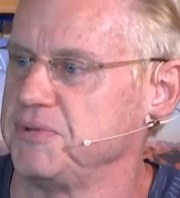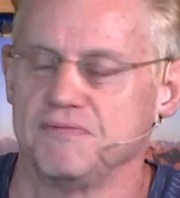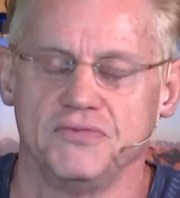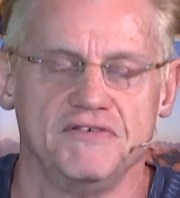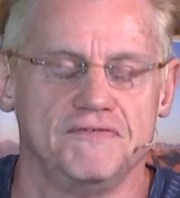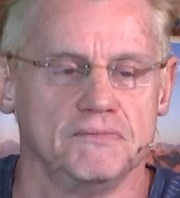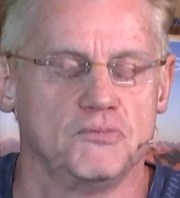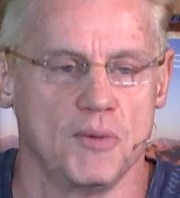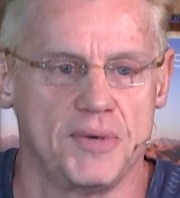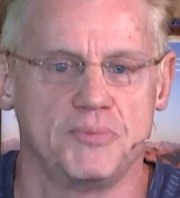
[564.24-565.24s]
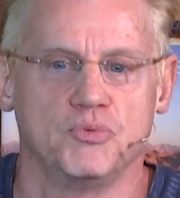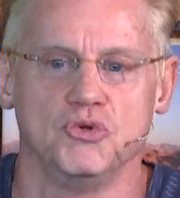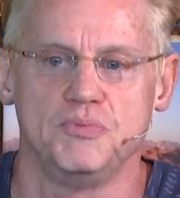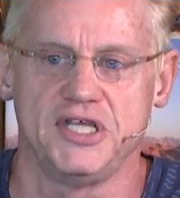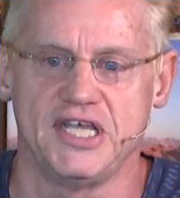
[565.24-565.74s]
the pop-up
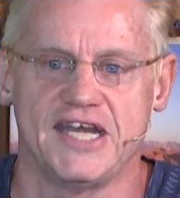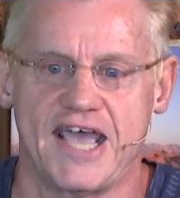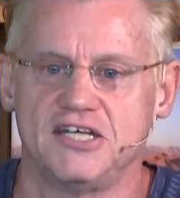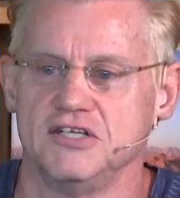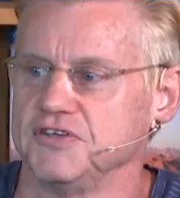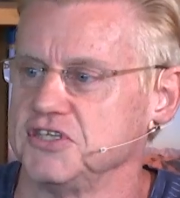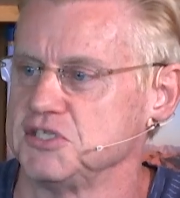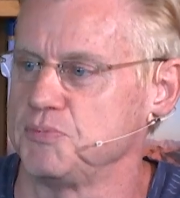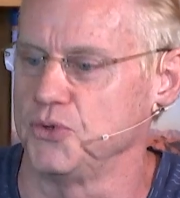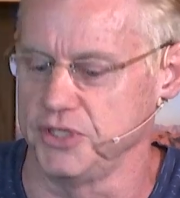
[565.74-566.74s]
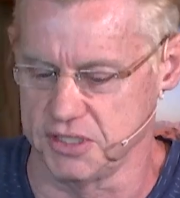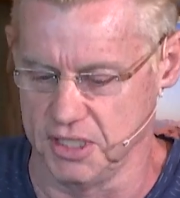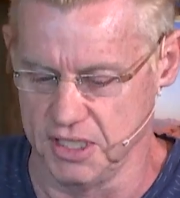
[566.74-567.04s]
would be inactive at this point.